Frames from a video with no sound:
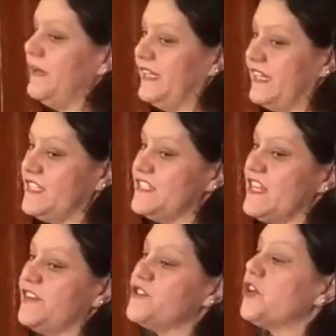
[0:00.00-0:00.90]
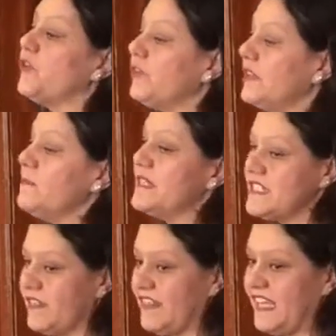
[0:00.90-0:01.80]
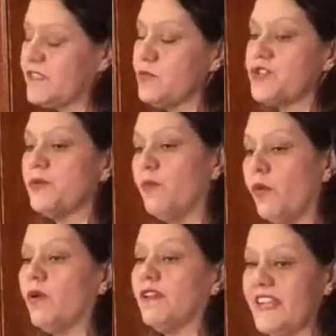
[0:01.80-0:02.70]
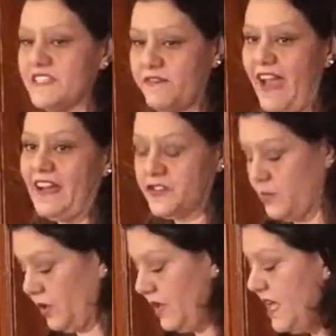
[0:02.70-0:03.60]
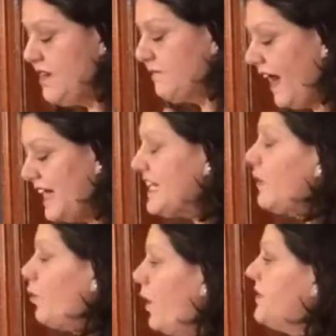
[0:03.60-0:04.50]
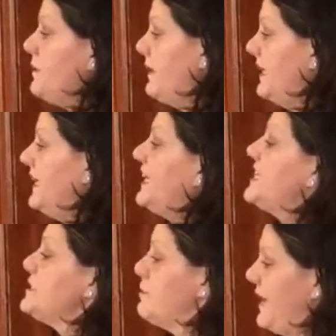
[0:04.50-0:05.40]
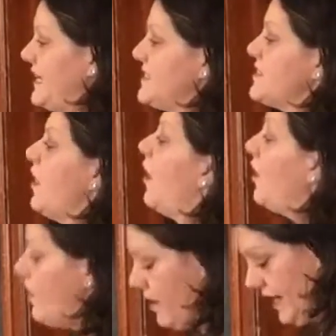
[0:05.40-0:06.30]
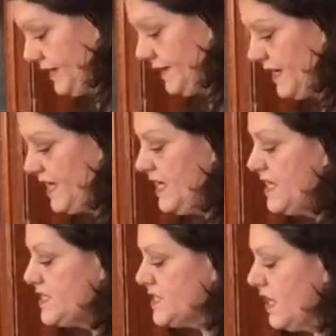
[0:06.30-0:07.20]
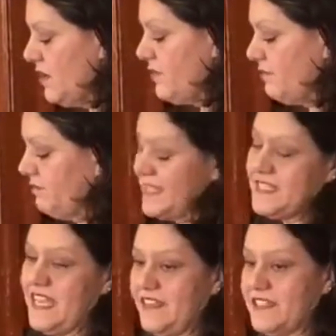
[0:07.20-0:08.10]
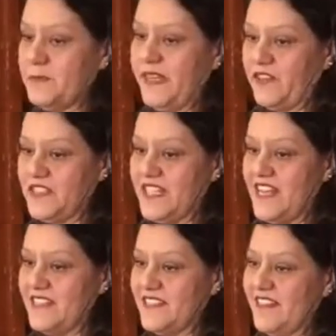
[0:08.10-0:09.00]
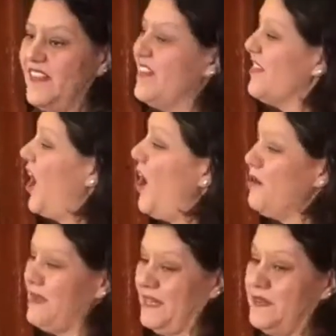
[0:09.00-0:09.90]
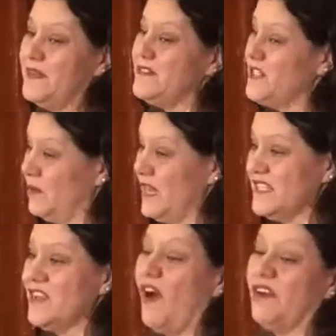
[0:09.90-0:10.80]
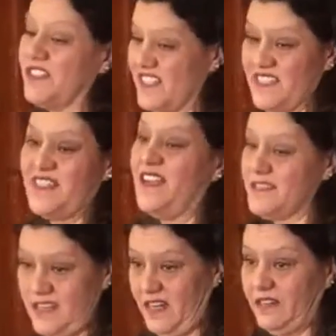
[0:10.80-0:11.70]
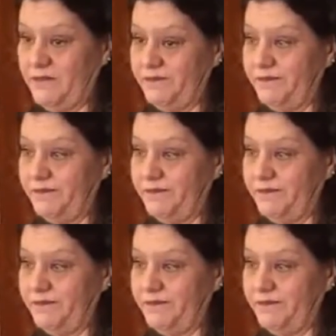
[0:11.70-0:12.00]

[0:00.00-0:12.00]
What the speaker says: opinions and turn them into things which are more or less factual. Find out what the opinion is based on. So let's say the speaker says, the homemade donuts are disgusting.